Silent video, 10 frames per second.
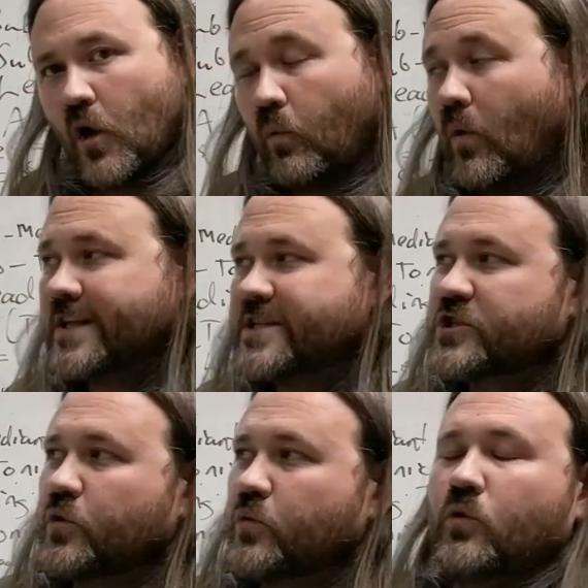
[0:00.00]
what
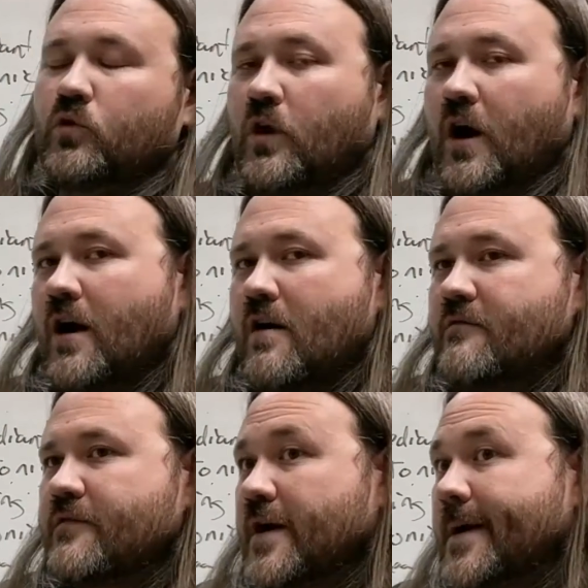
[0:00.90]
school
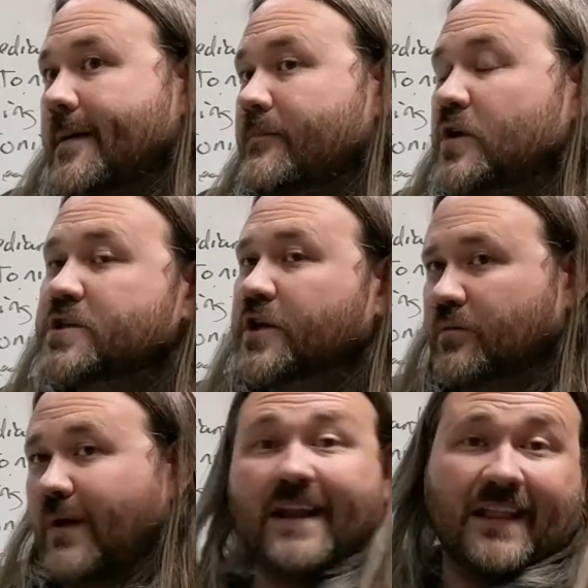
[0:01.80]
of uh, music
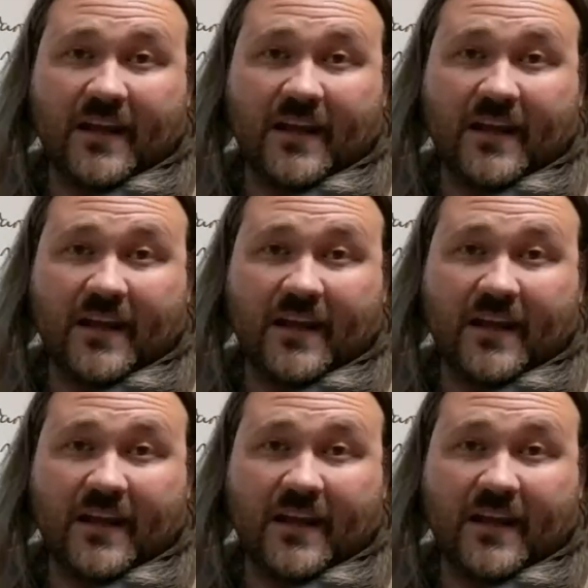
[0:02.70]
you're writing.